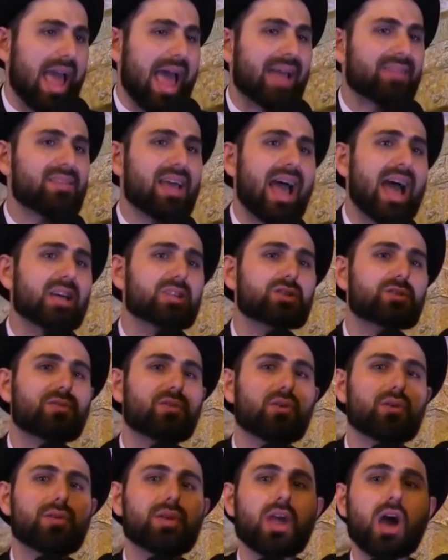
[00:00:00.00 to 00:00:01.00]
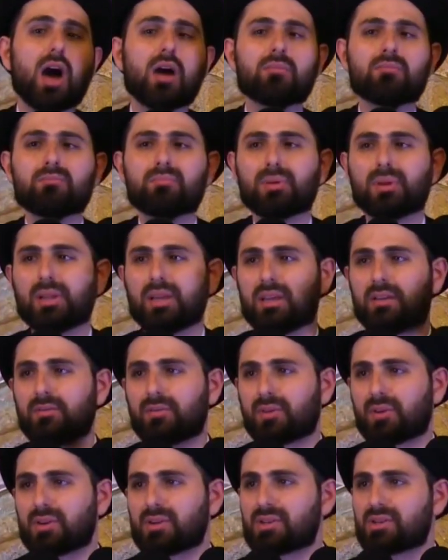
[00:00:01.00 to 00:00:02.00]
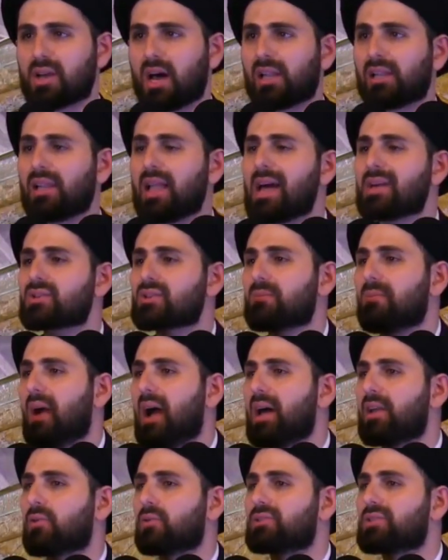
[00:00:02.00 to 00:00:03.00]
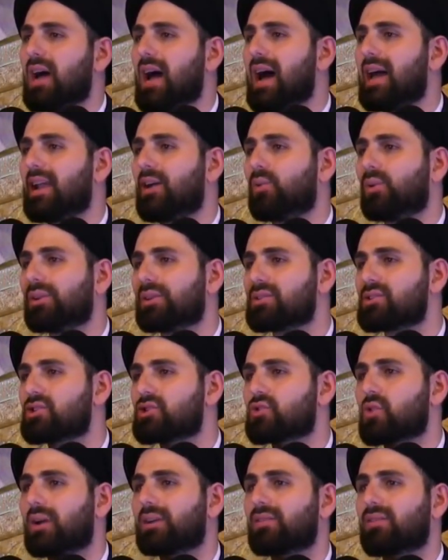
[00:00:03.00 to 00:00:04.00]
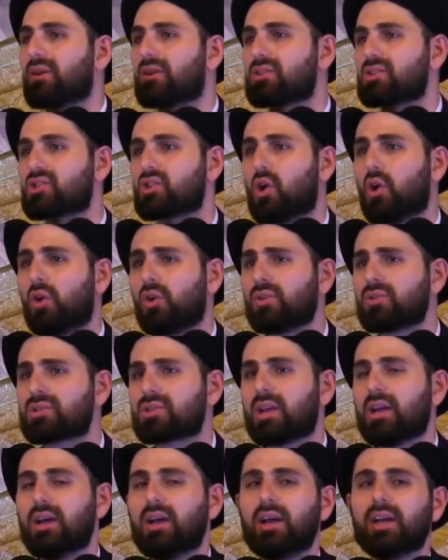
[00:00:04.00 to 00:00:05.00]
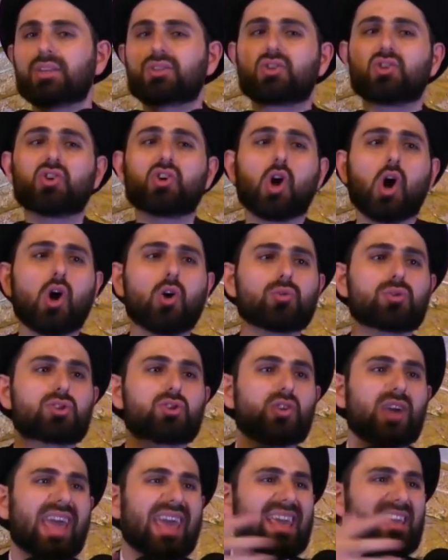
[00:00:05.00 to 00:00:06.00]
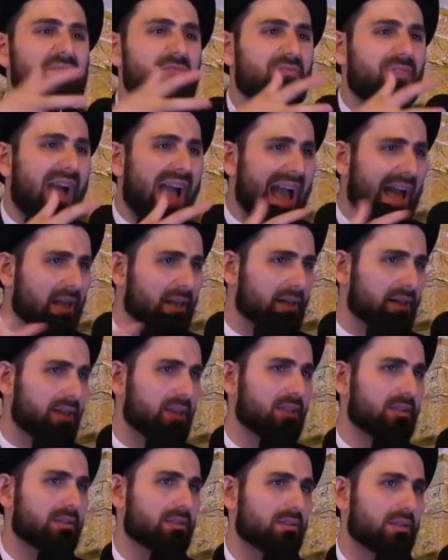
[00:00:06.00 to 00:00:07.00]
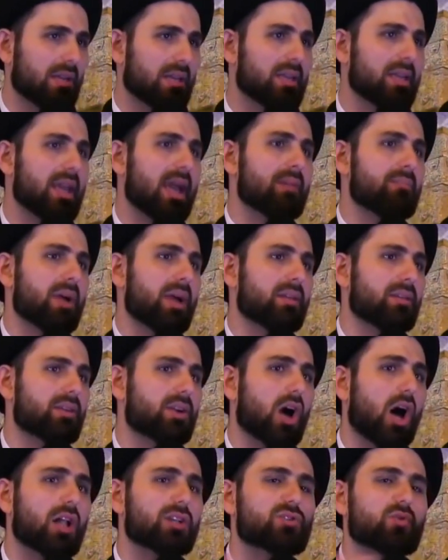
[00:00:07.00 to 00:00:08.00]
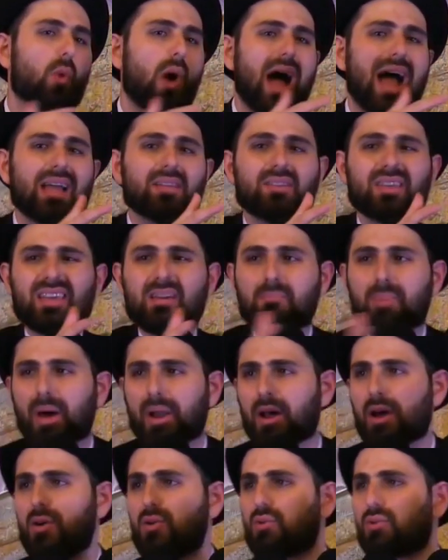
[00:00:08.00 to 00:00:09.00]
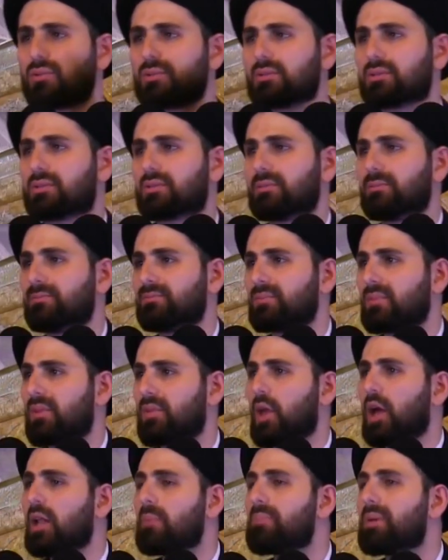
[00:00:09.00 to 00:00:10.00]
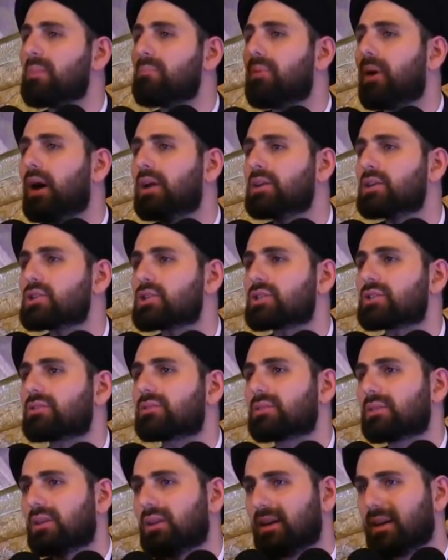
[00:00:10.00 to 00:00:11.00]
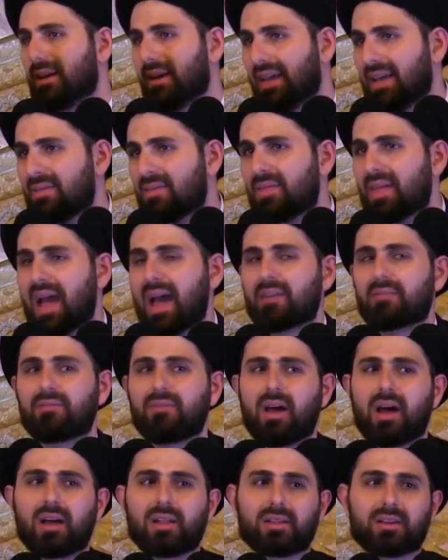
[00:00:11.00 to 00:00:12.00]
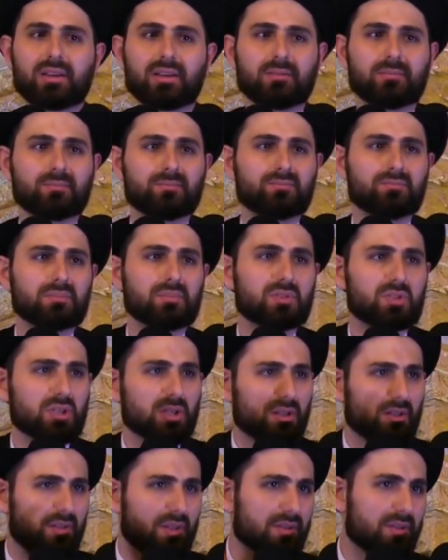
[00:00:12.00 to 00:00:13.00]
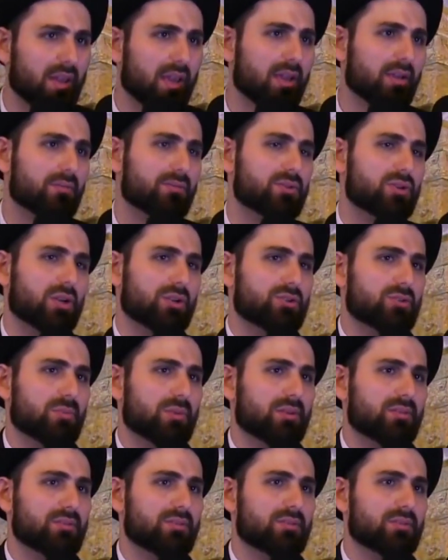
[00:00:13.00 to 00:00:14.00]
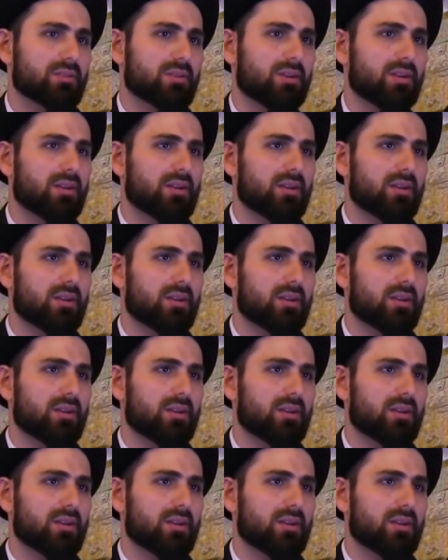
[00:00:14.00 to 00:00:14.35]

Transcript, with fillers: And as for the unbelievers, Allah subhanahu wa ta'ala will instruct their souls to go to a valley in Yemen called Wadi Barahut. They'll be punished in that valley till the day of judgment.